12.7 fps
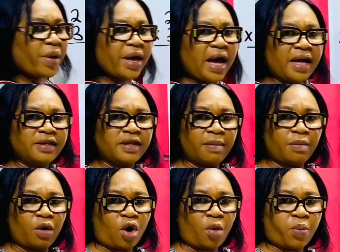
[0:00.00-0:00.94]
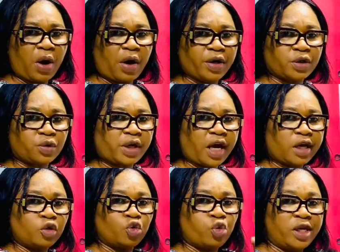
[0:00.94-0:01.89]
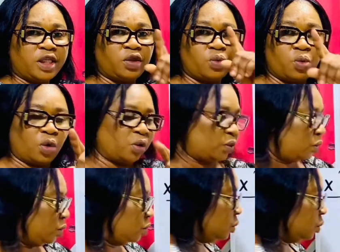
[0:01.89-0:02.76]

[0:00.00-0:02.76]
we add them up, we're going to get 21.